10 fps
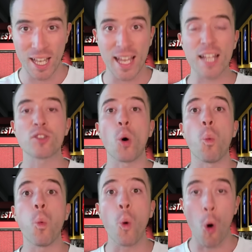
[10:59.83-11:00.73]
It's a
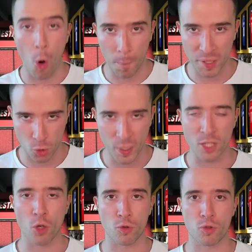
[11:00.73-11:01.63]
war between
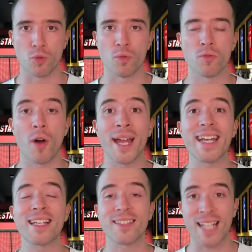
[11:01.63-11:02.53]
those two, right?
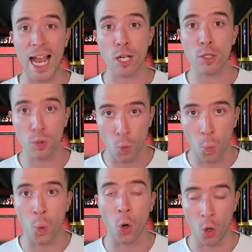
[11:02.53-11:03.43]
It's an actual
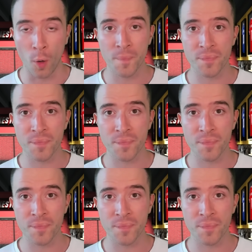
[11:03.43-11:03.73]
war.